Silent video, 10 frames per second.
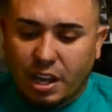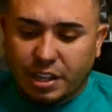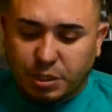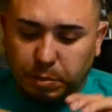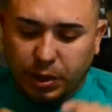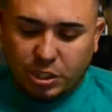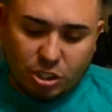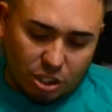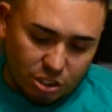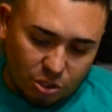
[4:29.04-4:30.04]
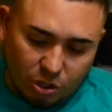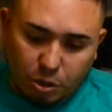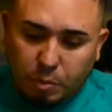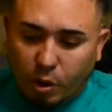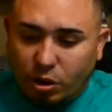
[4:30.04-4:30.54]
it's pinched on 2
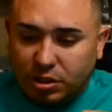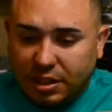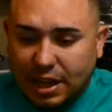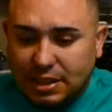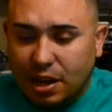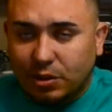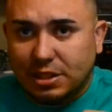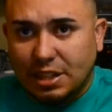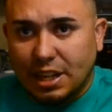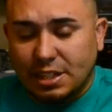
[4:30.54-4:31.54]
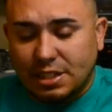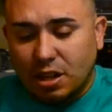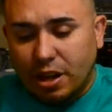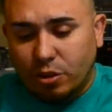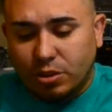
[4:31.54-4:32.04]
little parts, and that's how it stays
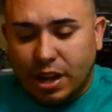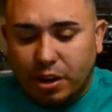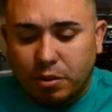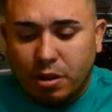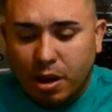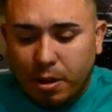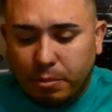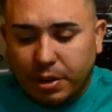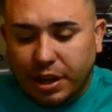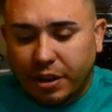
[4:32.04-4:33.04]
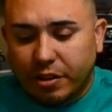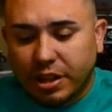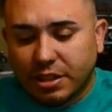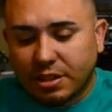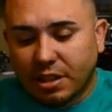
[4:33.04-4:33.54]
held down. But here
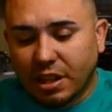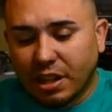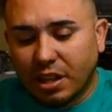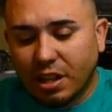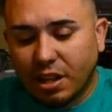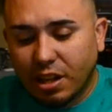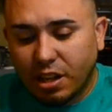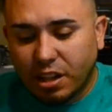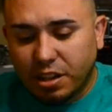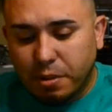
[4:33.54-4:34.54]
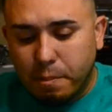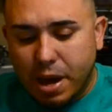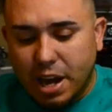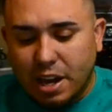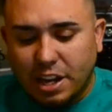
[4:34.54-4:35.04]
is the
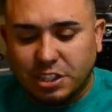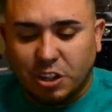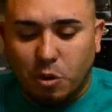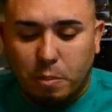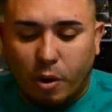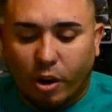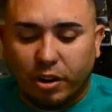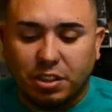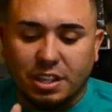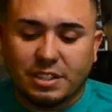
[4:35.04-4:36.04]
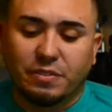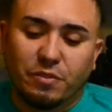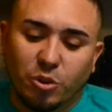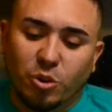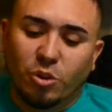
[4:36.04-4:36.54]
magical part: this
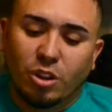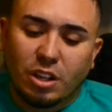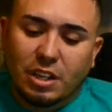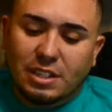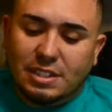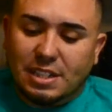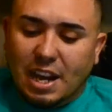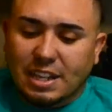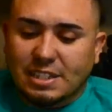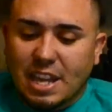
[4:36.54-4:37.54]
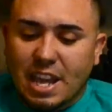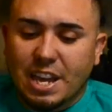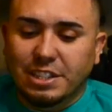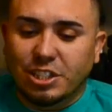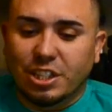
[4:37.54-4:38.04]
full-sized
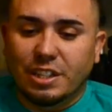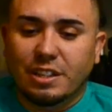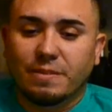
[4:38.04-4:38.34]
engine